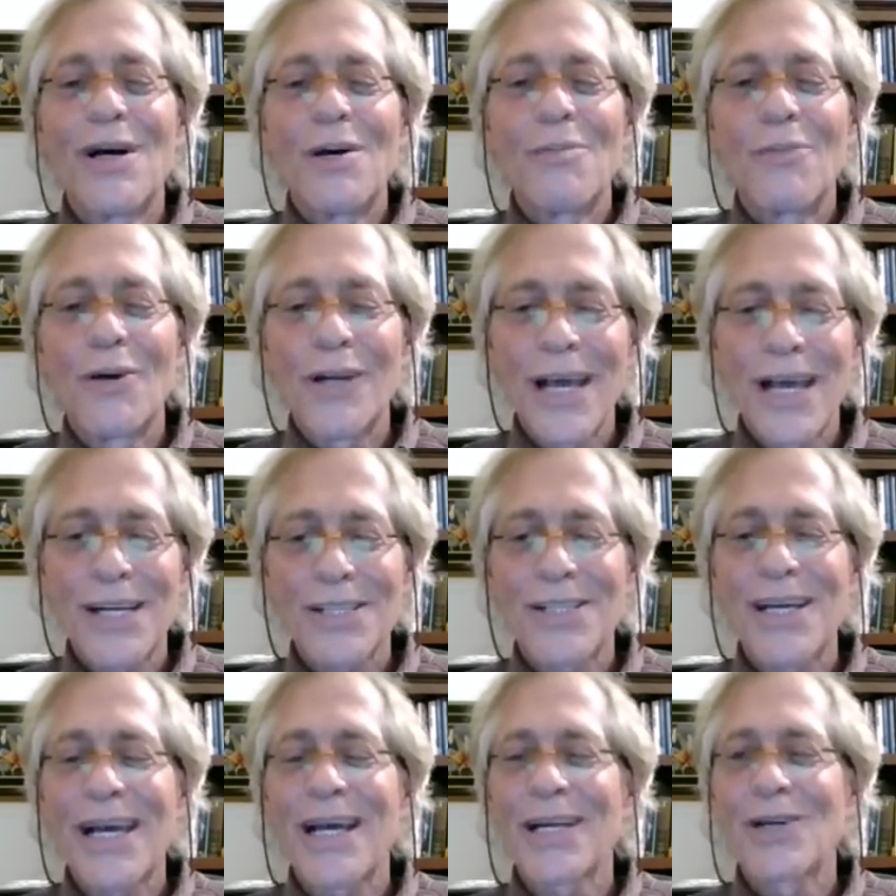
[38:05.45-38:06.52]
Put
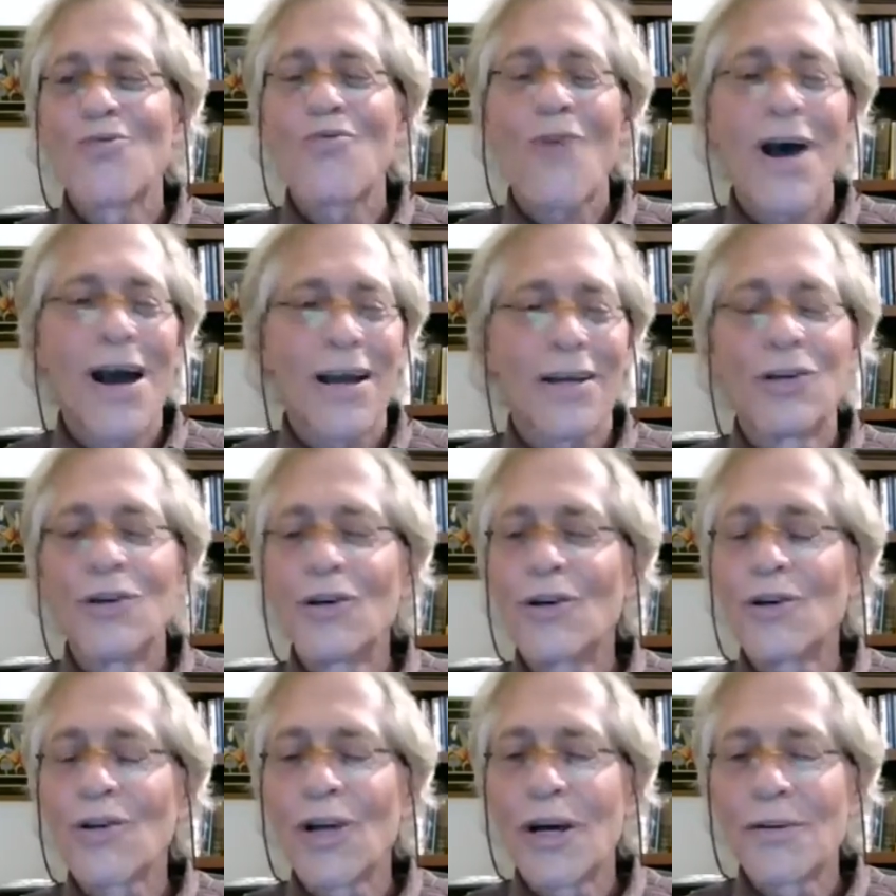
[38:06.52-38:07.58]
hashtag you rock.
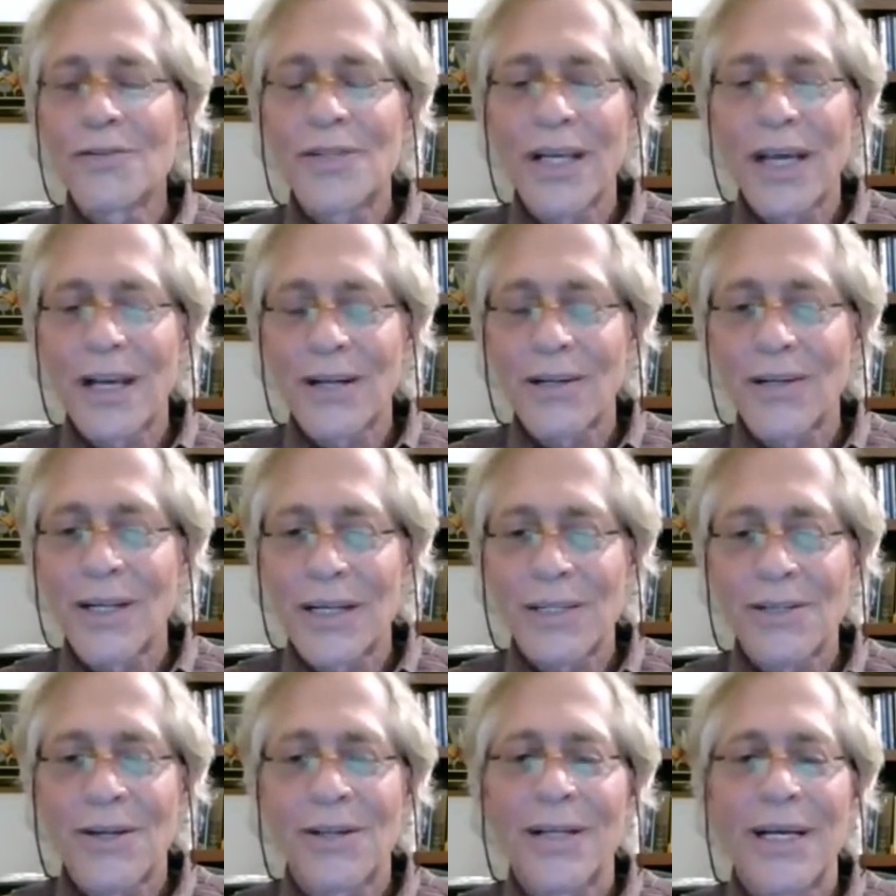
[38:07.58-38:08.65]
Google loves the
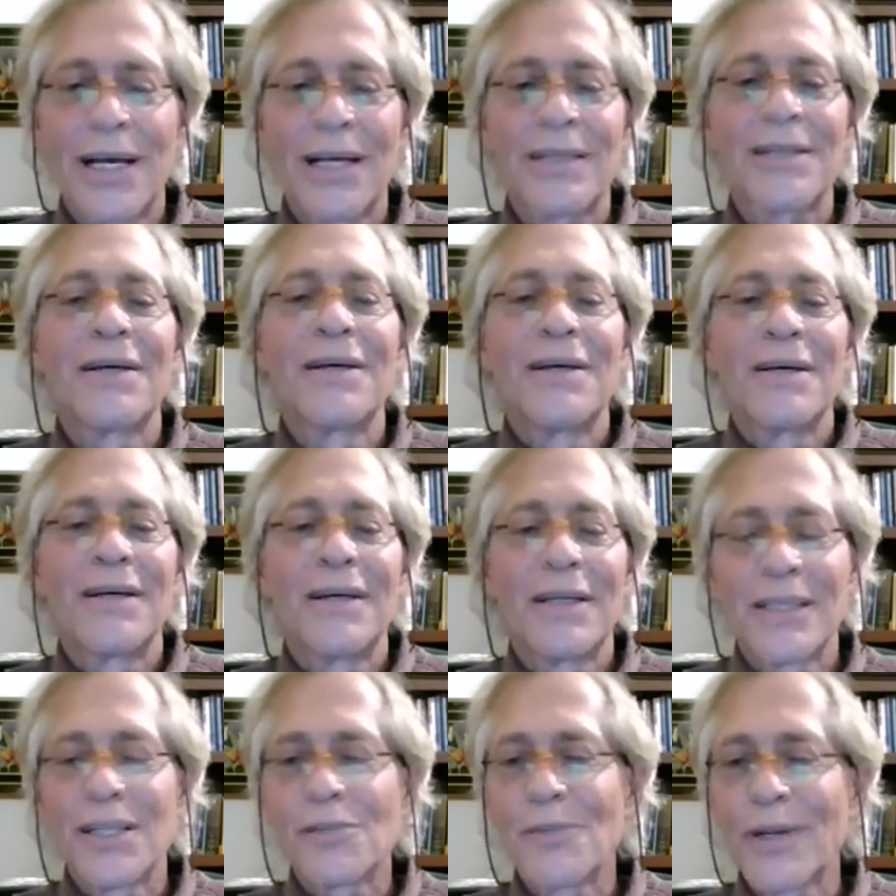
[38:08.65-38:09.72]
analytics on that
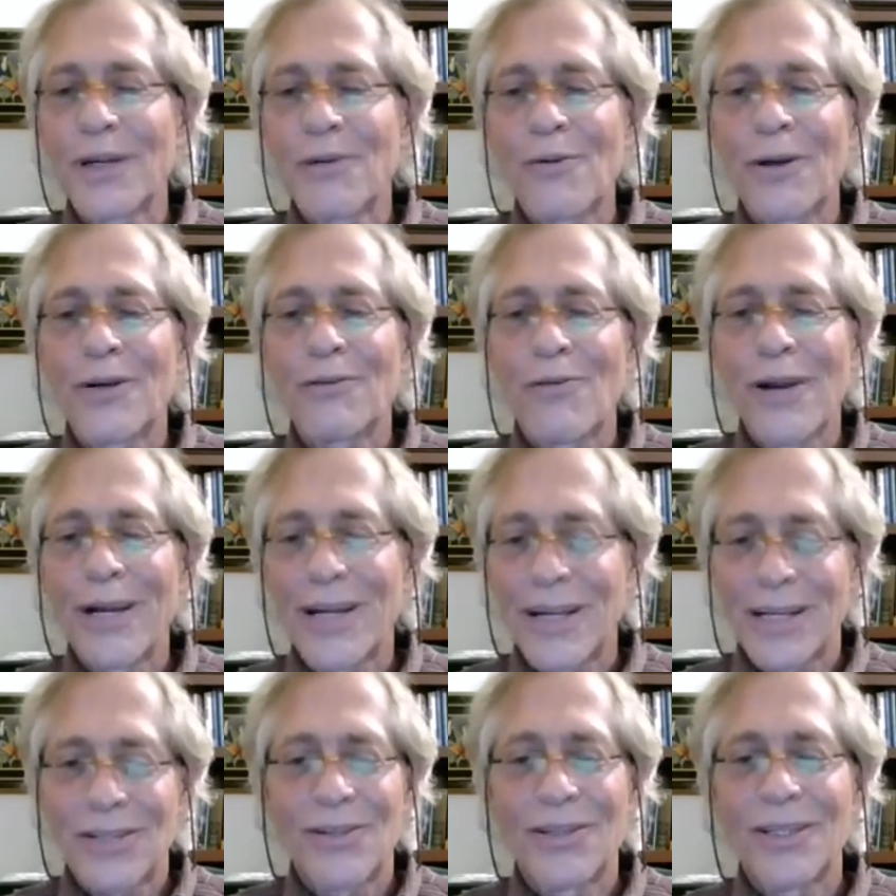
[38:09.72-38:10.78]
and gives me greater
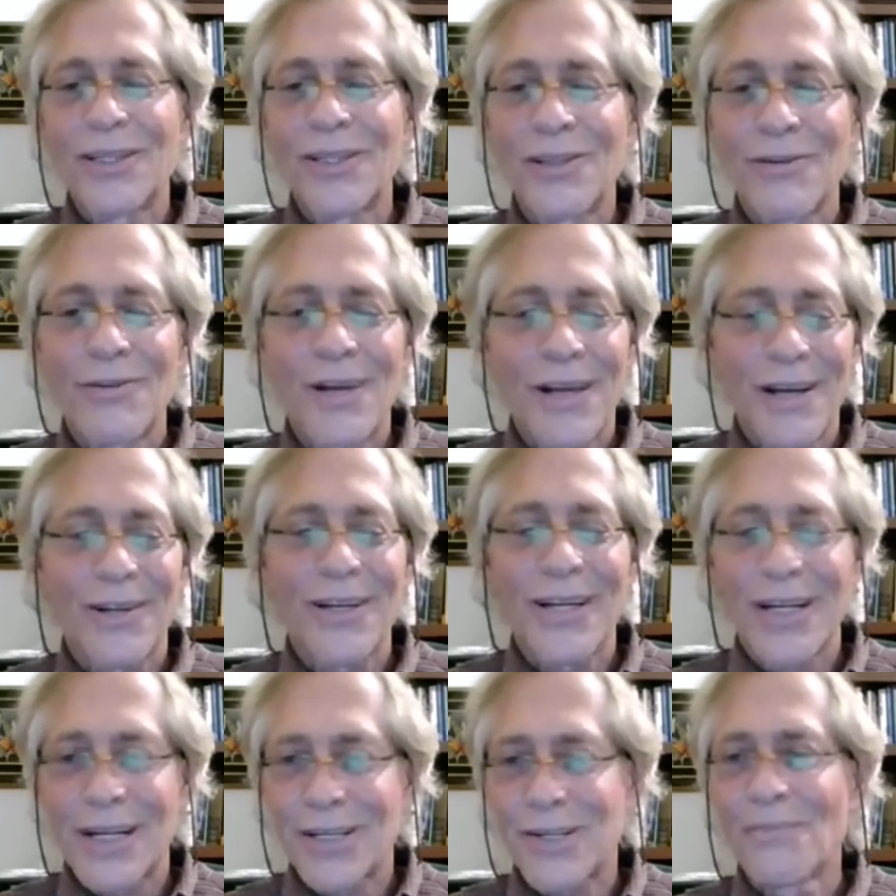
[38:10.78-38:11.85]
ratings in their
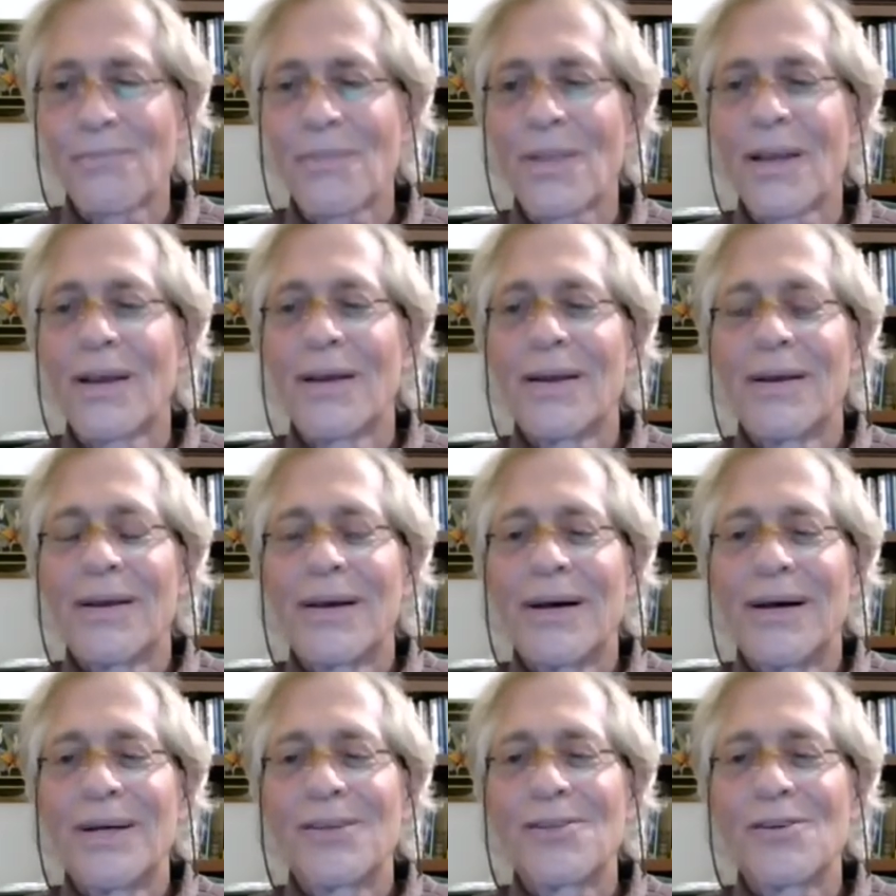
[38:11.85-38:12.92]
analytics.
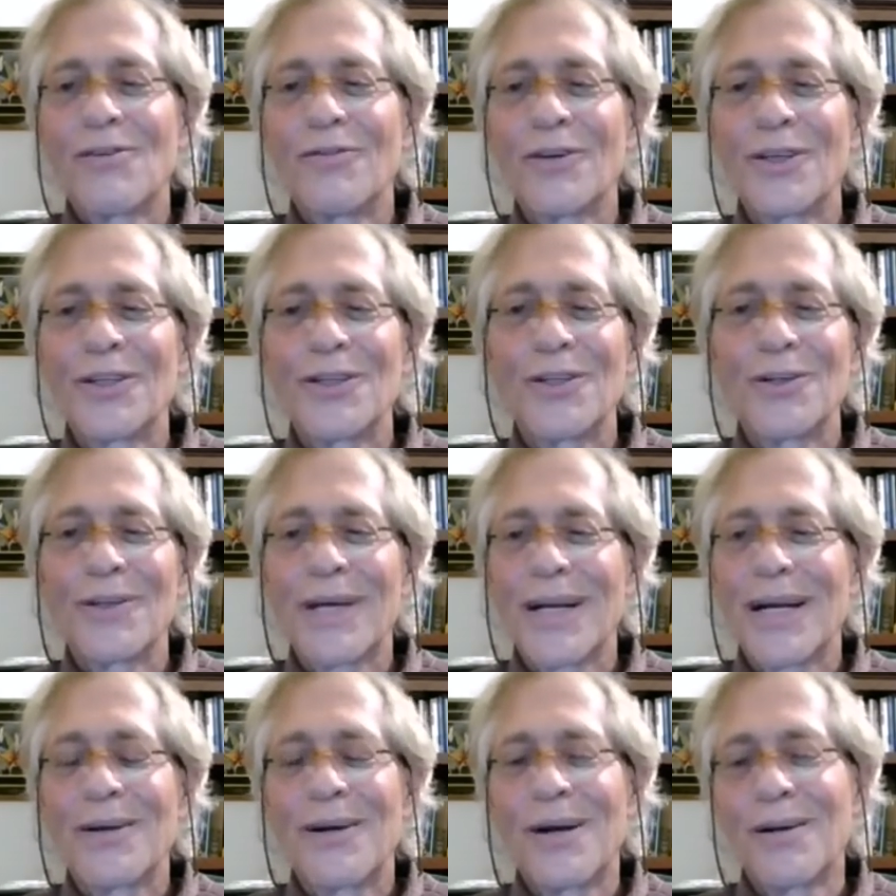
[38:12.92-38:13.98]
So if you can do that,
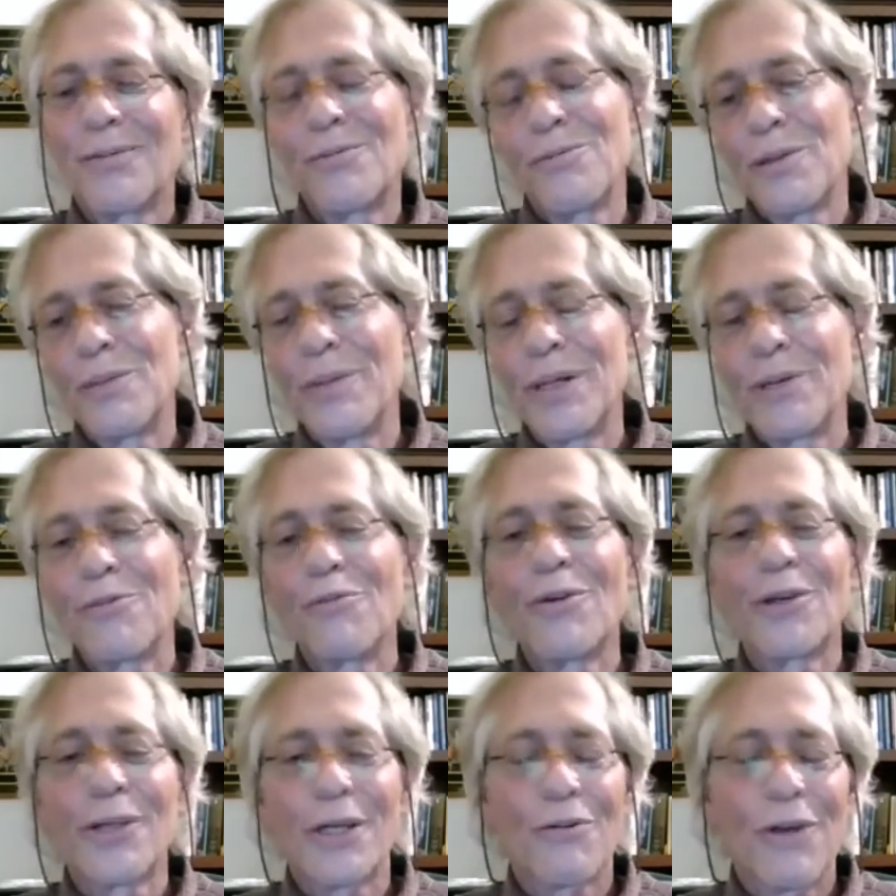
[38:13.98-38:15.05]
I would be
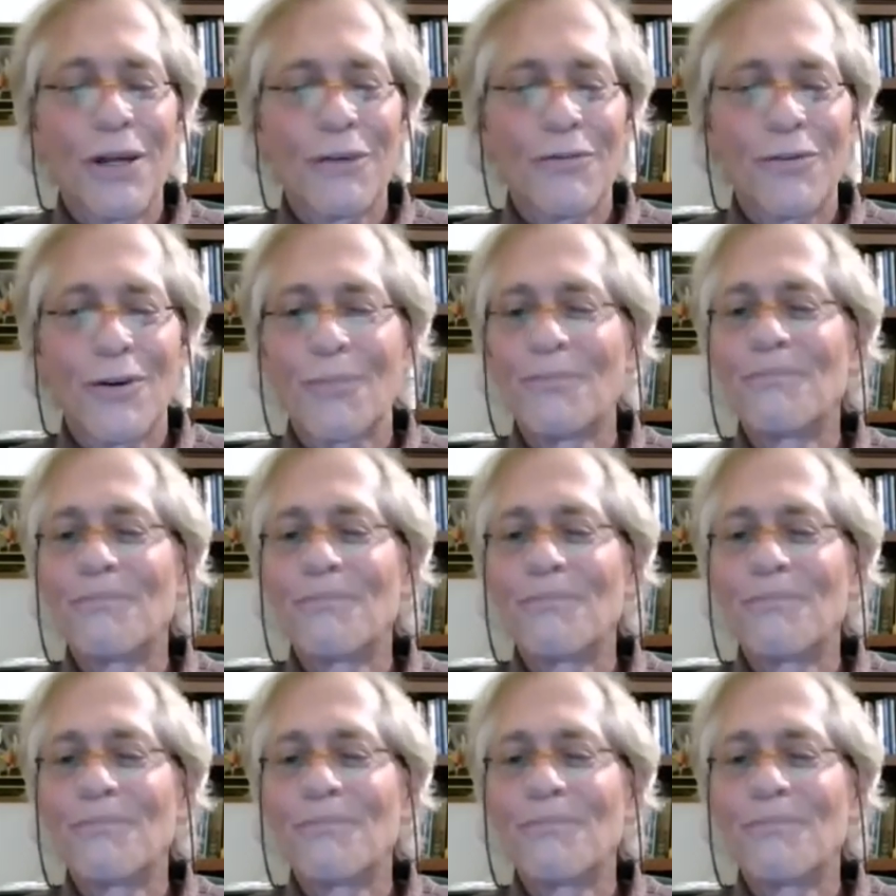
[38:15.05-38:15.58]
really grateful.